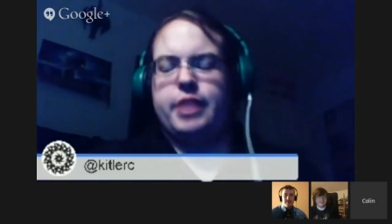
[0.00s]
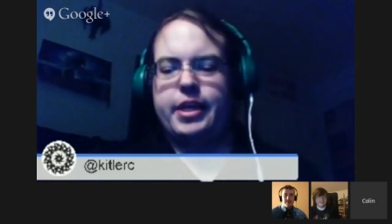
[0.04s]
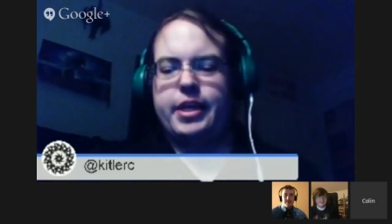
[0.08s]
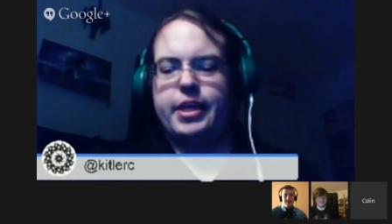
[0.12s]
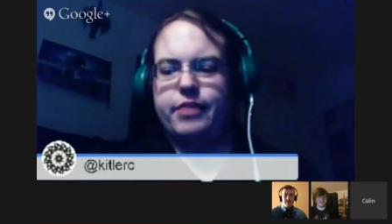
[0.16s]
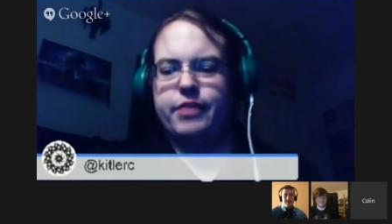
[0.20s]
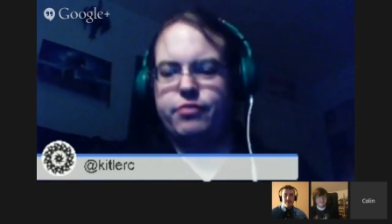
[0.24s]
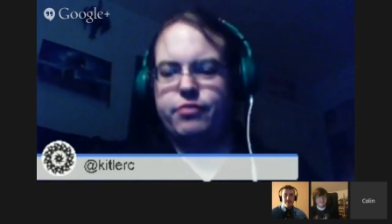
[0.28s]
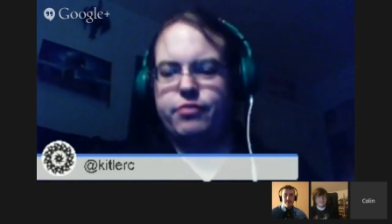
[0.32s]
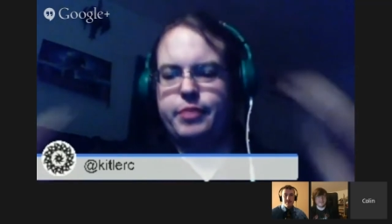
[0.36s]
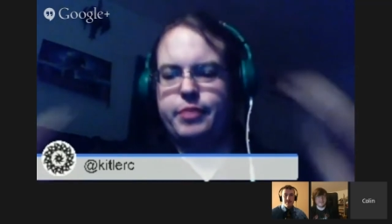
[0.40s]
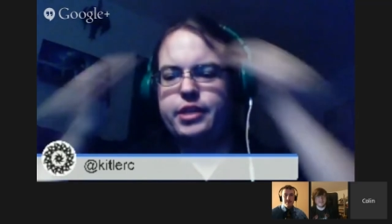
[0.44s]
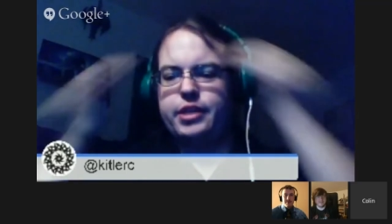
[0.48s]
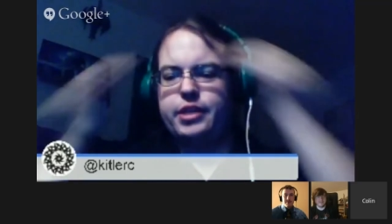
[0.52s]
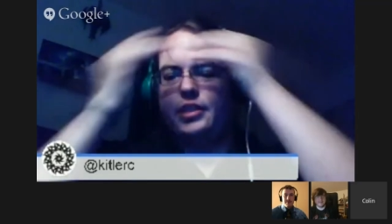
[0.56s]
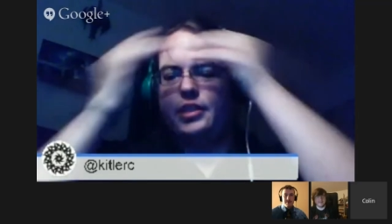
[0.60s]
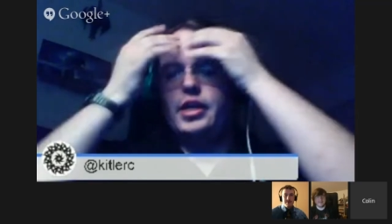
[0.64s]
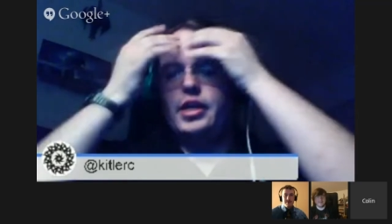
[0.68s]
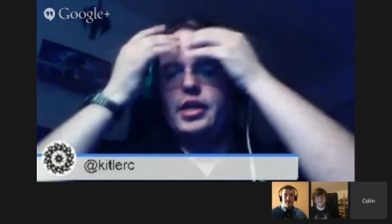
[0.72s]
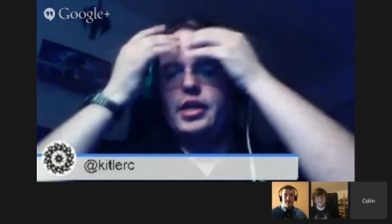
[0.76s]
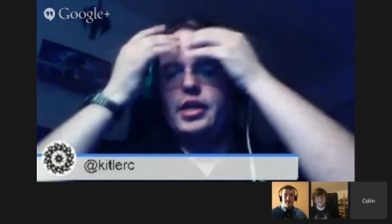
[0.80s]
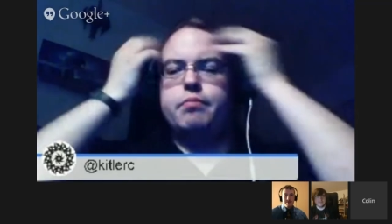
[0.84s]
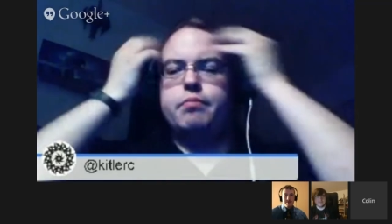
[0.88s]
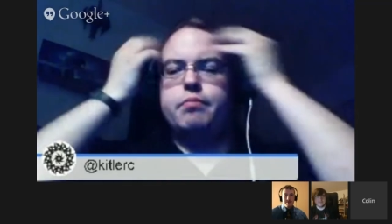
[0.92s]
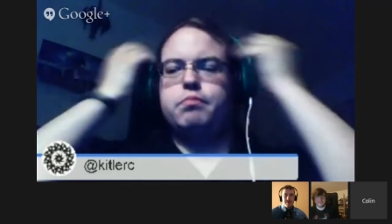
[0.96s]
Infamous. I'd
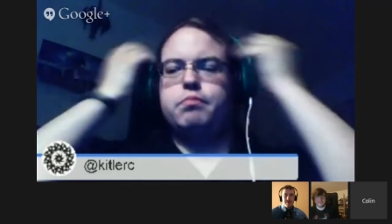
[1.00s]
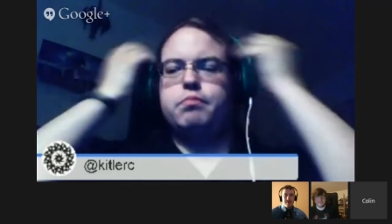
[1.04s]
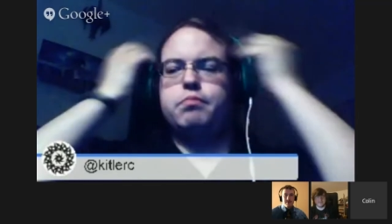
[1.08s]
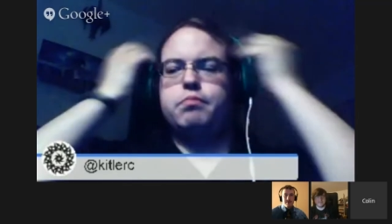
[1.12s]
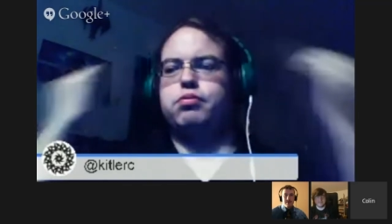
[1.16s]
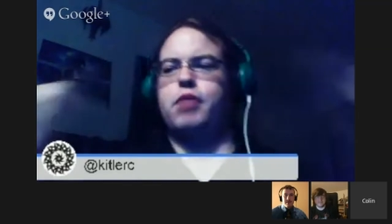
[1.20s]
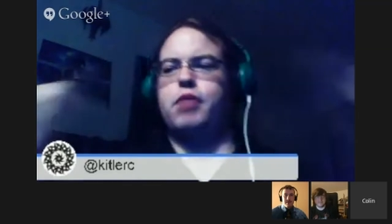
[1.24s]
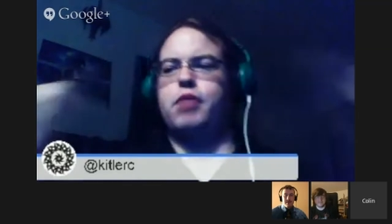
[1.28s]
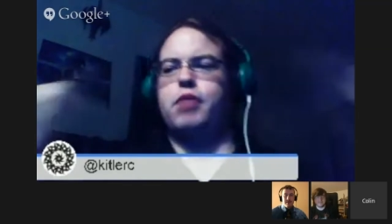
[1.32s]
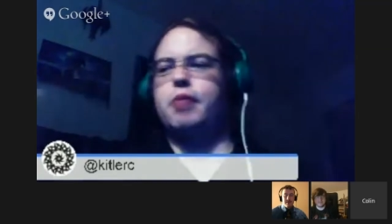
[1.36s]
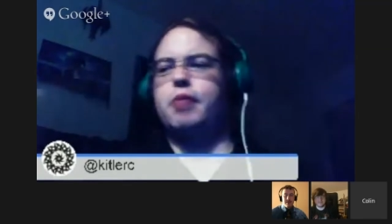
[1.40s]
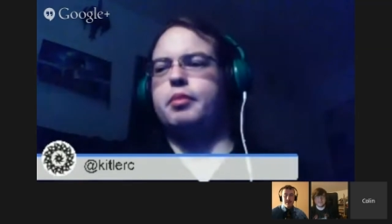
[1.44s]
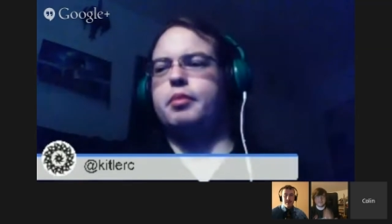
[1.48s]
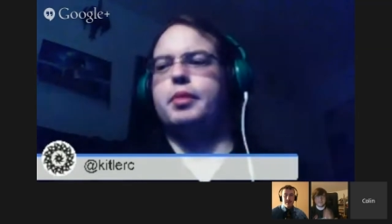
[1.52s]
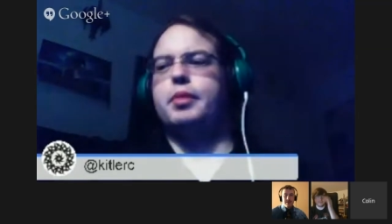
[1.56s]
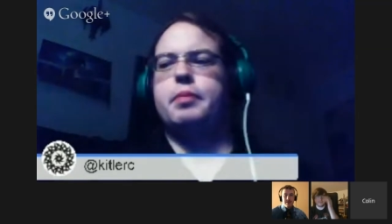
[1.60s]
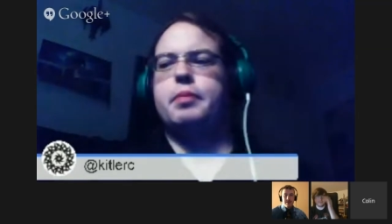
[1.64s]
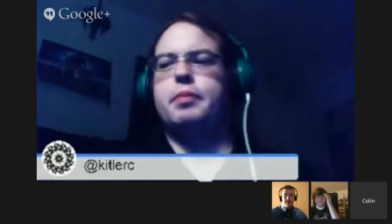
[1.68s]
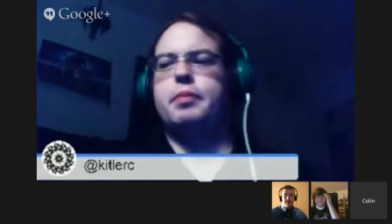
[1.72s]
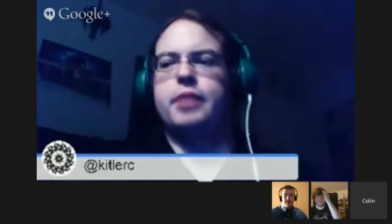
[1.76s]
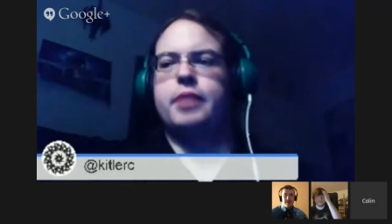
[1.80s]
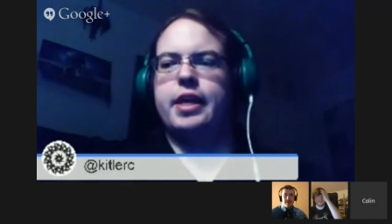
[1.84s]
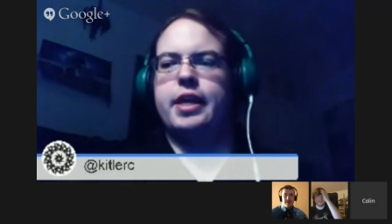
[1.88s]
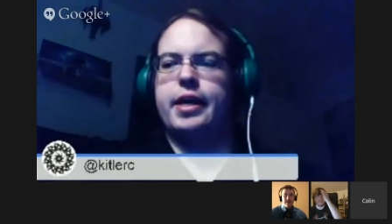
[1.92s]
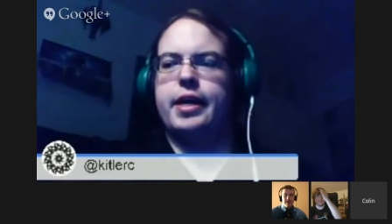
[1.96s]
probably
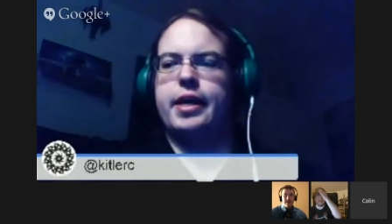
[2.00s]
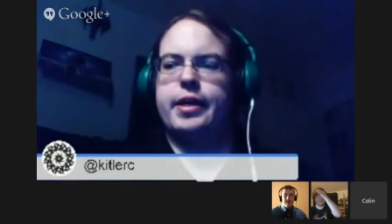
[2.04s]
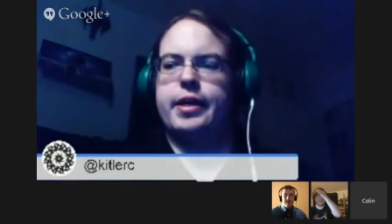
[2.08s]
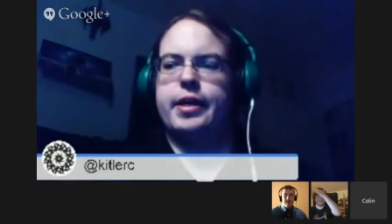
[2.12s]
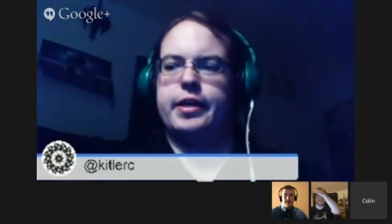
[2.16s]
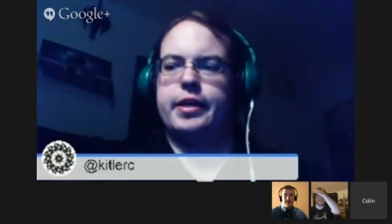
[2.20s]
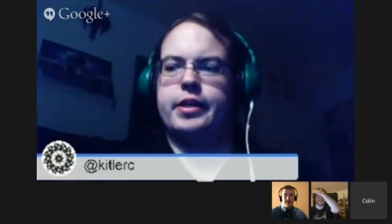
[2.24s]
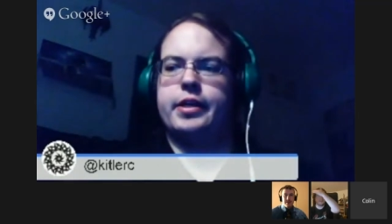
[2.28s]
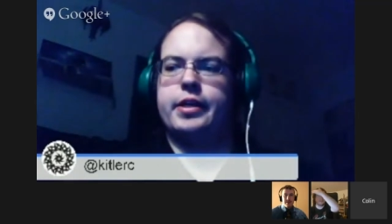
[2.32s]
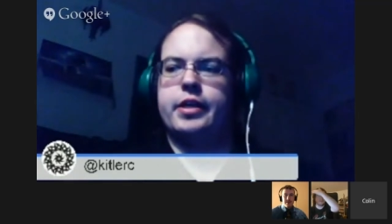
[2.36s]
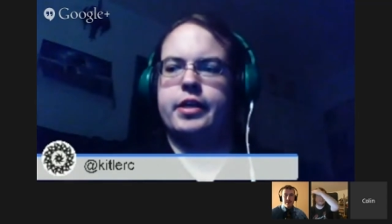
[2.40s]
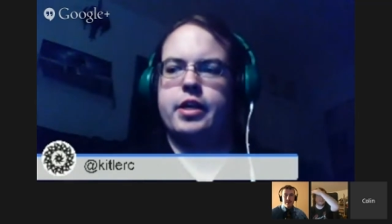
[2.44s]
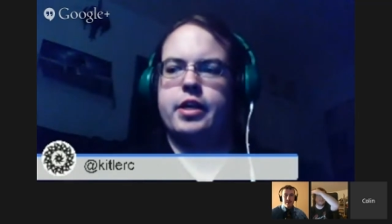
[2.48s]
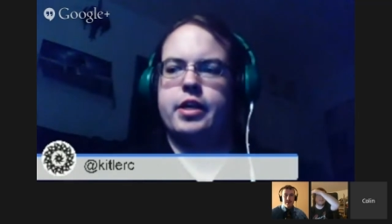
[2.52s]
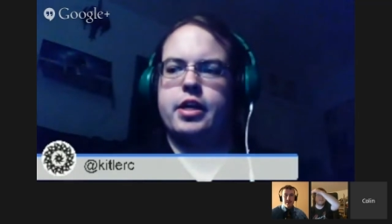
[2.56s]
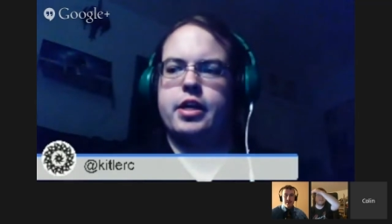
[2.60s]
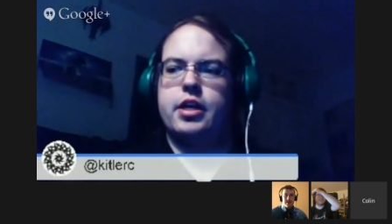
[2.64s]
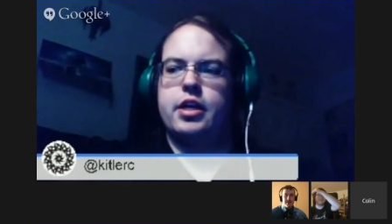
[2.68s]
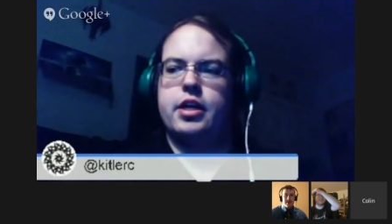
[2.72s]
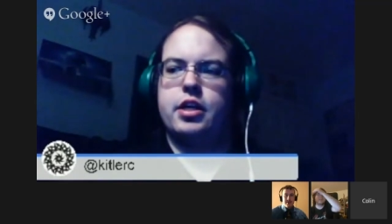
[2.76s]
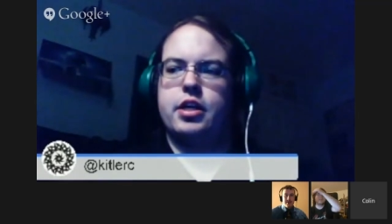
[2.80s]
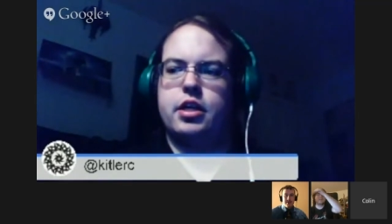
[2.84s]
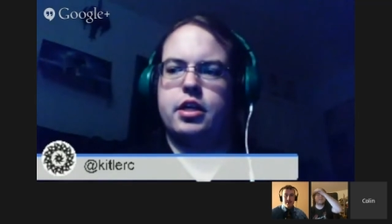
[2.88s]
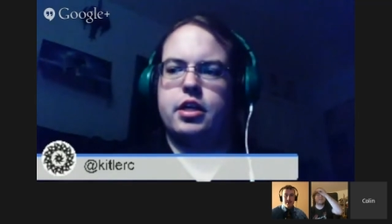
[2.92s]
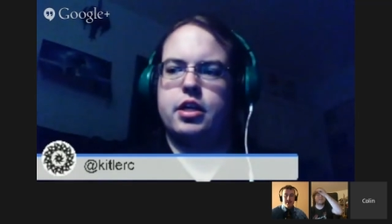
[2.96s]
play
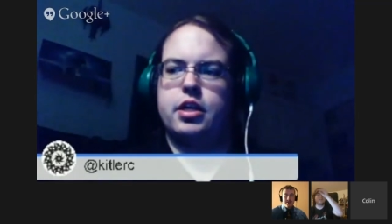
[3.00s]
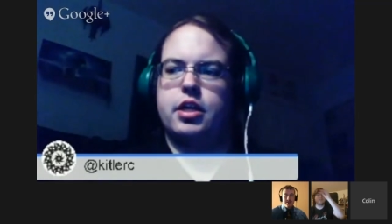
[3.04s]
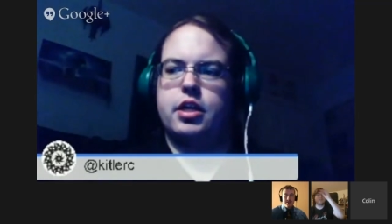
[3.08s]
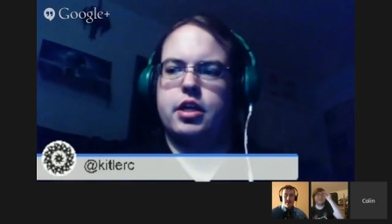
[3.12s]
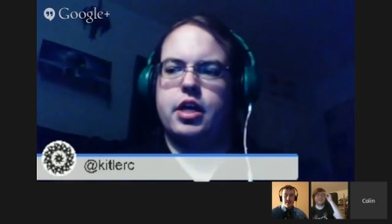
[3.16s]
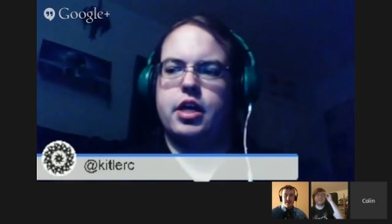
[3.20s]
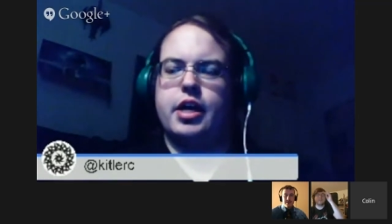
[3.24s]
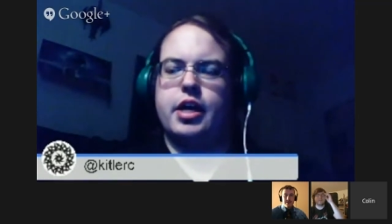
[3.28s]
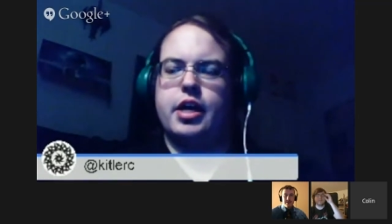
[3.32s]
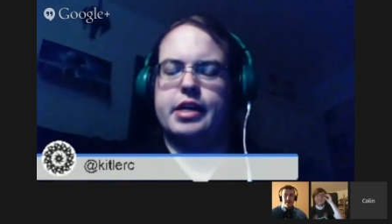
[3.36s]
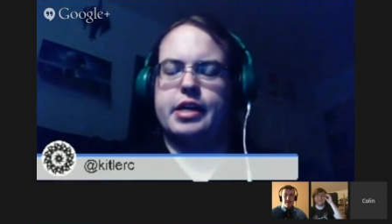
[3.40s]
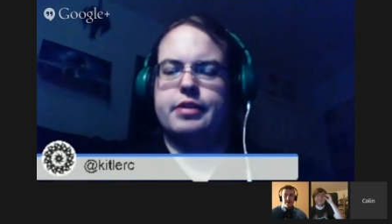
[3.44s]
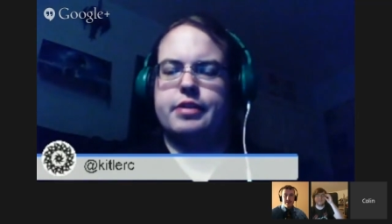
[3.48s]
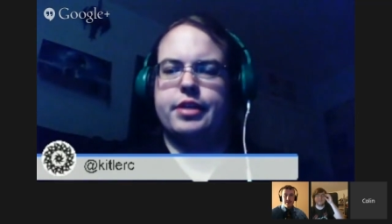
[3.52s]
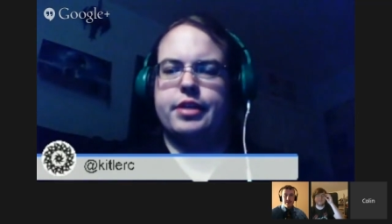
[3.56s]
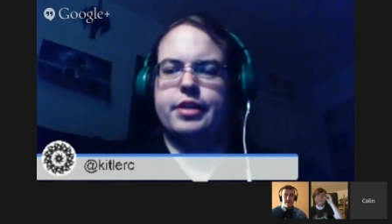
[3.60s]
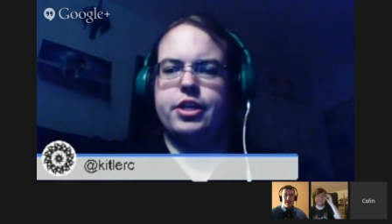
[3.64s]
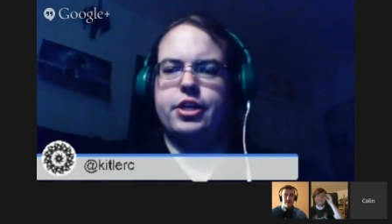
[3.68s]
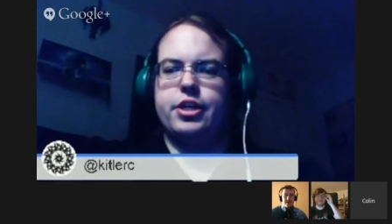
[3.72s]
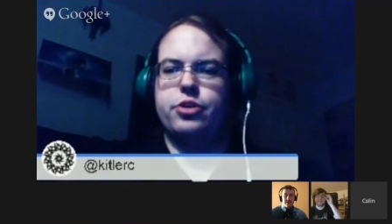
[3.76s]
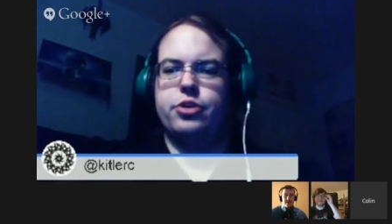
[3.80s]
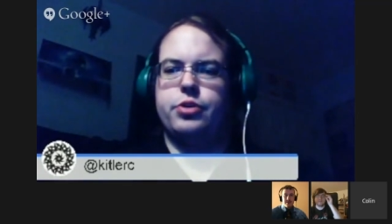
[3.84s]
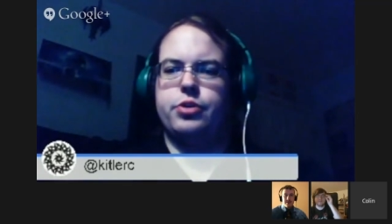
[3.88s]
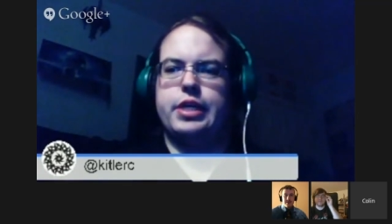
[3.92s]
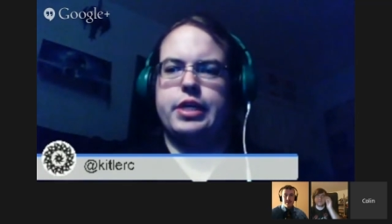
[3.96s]
the
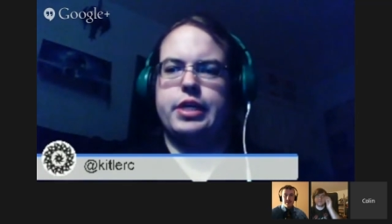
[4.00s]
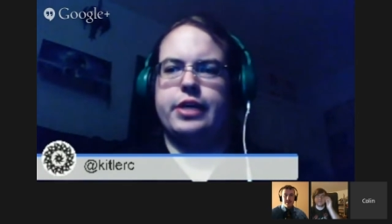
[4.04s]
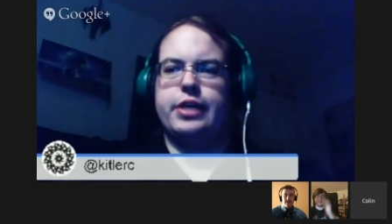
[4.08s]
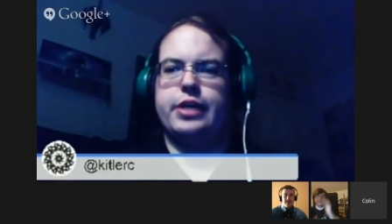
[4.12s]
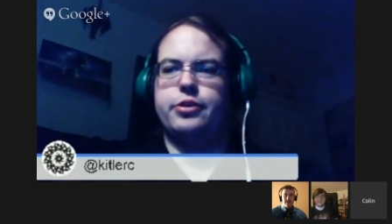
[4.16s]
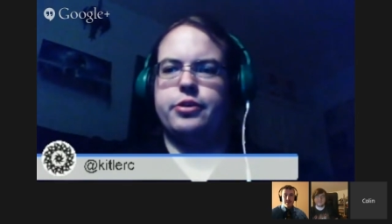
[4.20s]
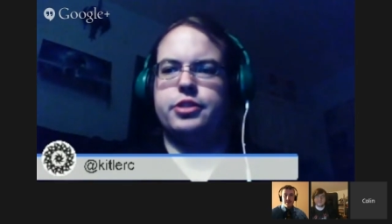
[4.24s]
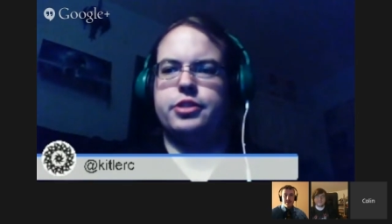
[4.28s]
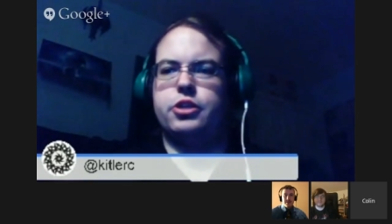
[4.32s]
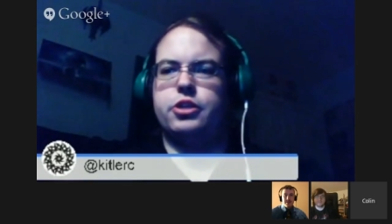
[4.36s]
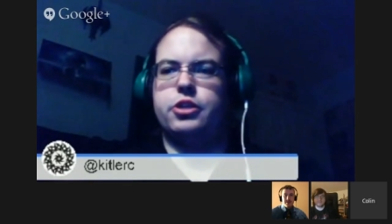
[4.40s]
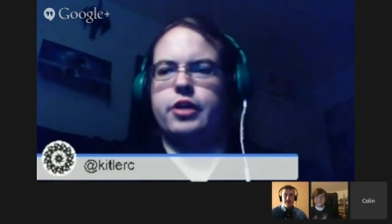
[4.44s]
new Killzone.